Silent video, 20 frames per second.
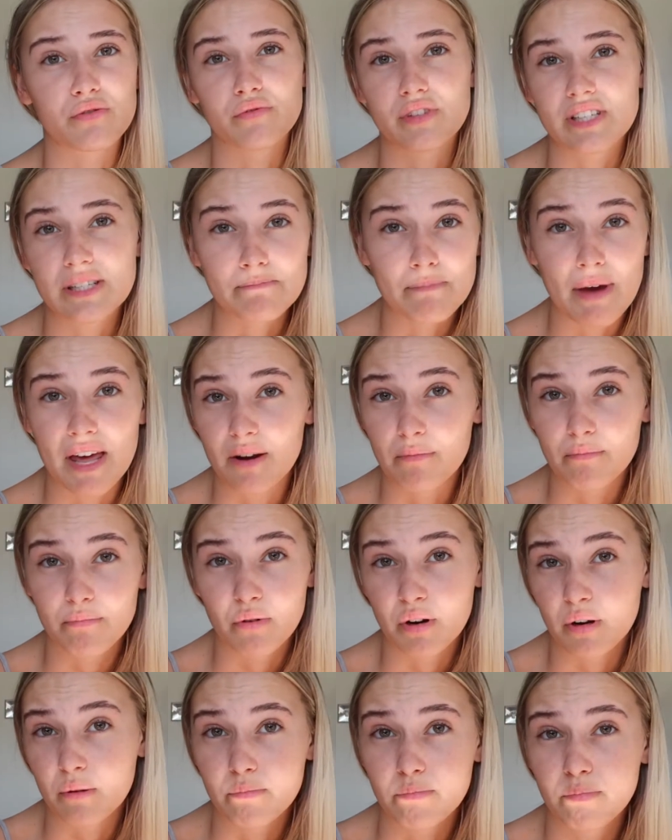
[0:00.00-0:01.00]
all these men are
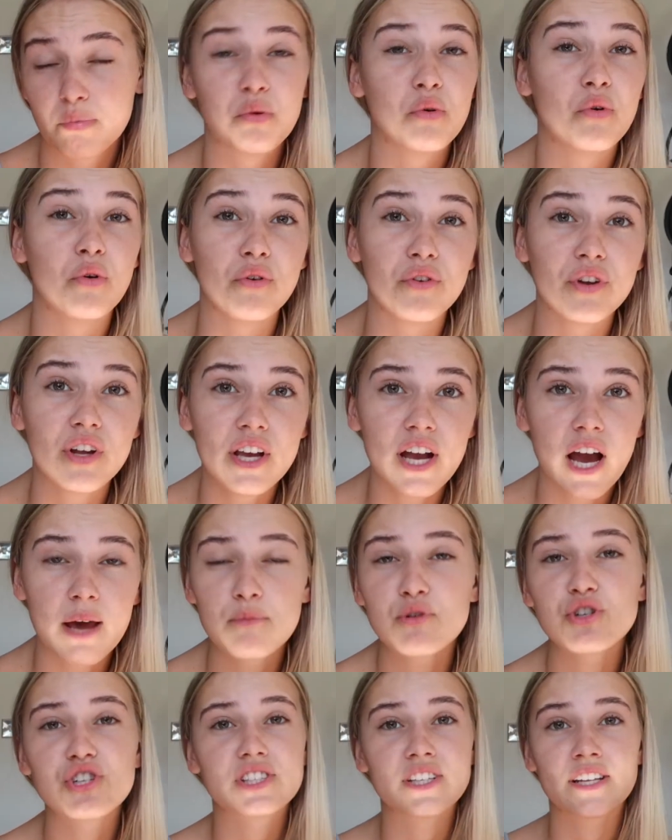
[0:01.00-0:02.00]
probably bored I'm
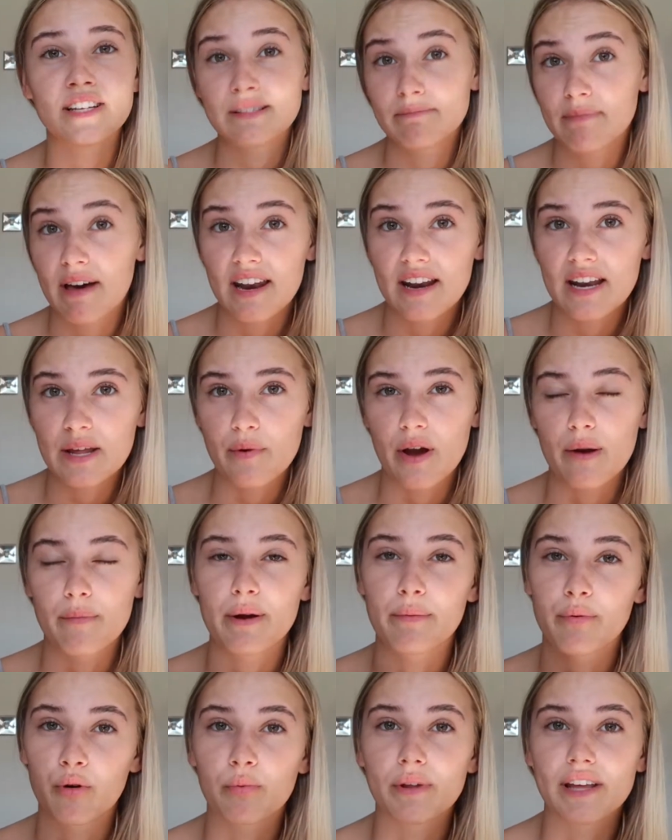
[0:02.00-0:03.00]
not just saying it's men anyway but
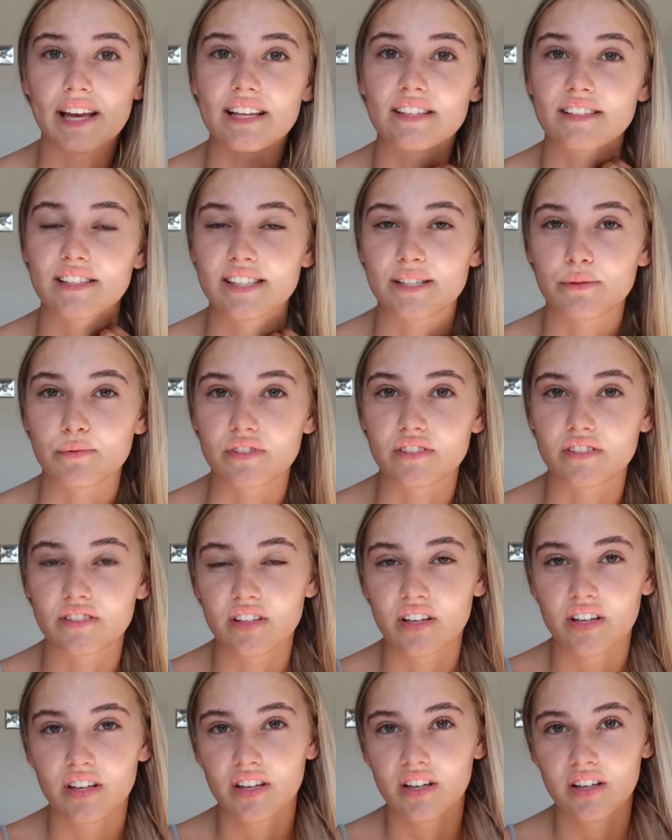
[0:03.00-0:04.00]
it probably is because it was
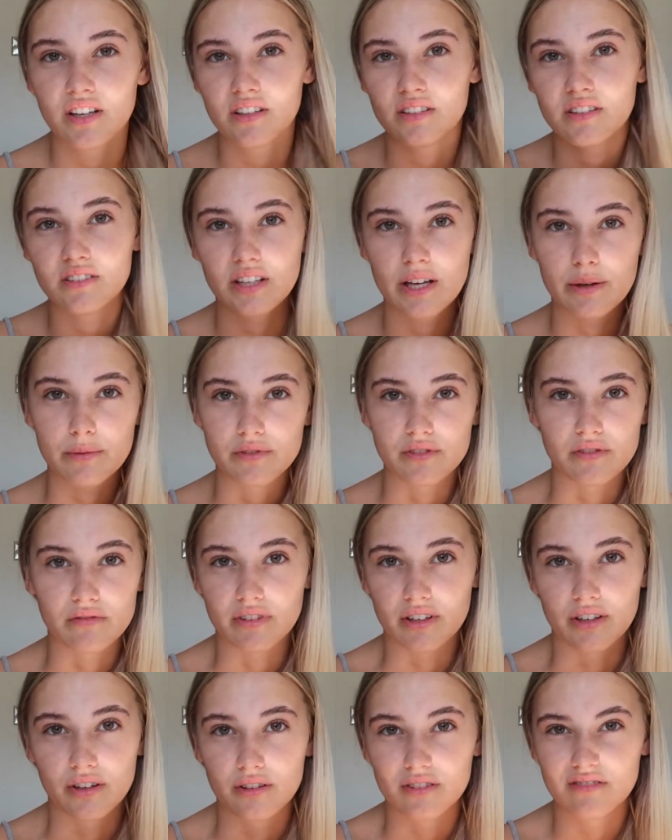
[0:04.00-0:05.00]
it was a
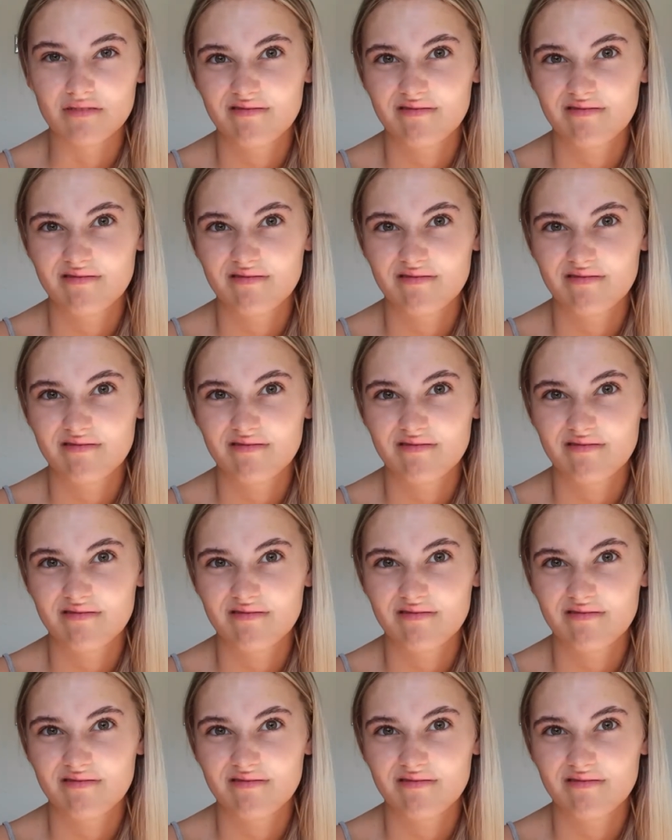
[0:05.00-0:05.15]
real